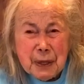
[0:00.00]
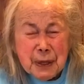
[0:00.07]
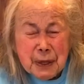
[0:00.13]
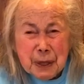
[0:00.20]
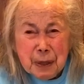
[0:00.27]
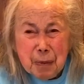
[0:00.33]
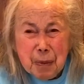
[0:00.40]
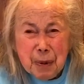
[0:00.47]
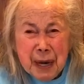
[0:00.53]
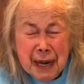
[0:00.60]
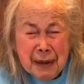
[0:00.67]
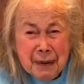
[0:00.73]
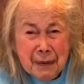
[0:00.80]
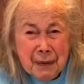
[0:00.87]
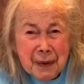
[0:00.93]
of the
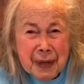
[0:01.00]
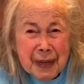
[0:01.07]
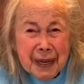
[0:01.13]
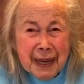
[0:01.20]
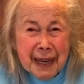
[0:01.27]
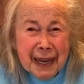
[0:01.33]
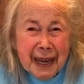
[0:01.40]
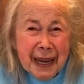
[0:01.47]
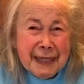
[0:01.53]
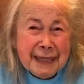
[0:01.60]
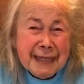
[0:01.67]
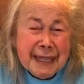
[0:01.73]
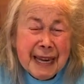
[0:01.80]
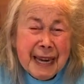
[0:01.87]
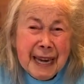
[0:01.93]
subway
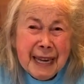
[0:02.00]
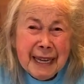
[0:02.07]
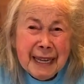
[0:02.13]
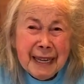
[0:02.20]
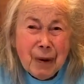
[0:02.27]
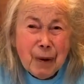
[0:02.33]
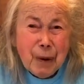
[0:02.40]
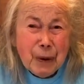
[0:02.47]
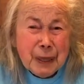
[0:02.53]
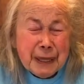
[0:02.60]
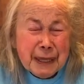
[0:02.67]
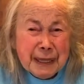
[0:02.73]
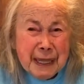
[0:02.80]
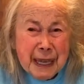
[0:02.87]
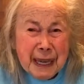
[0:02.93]
and saying all
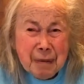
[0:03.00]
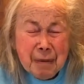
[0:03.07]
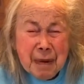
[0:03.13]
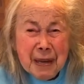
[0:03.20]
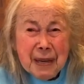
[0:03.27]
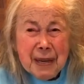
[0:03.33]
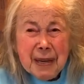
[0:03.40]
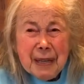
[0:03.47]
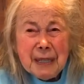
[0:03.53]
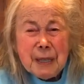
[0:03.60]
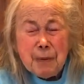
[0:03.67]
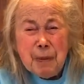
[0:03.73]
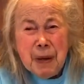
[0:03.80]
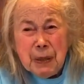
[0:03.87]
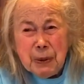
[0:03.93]
the time,
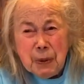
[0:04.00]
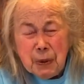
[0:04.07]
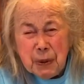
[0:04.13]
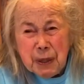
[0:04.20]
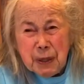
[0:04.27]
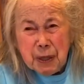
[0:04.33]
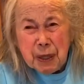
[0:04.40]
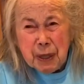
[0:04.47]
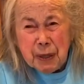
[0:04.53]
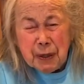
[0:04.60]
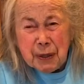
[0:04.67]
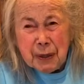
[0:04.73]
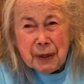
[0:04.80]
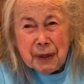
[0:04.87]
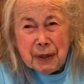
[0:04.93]
speak to each
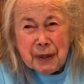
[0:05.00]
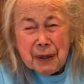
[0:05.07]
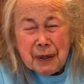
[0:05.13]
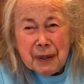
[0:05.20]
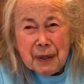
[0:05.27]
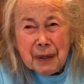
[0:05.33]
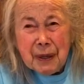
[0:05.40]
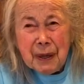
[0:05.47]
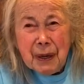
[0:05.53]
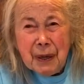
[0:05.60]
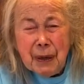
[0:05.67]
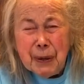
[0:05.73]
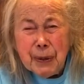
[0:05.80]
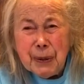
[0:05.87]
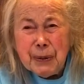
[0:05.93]
other,
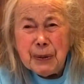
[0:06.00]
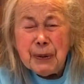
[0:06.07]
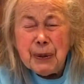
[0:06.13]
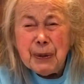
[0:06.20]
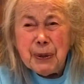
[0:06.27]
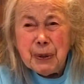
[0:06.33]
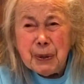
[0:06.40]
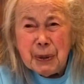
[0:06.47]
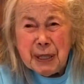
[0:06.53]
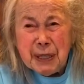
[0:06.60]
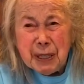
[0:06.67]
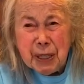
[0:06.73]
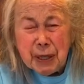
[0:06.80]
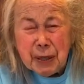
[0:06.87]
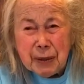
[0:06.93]
learn to know
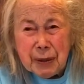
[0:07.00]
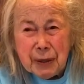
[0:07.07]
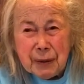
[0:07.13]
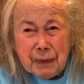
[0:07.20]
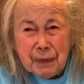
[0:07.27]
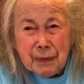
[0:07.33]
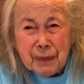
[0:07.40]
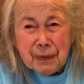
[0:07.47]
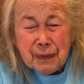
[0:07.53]
each other.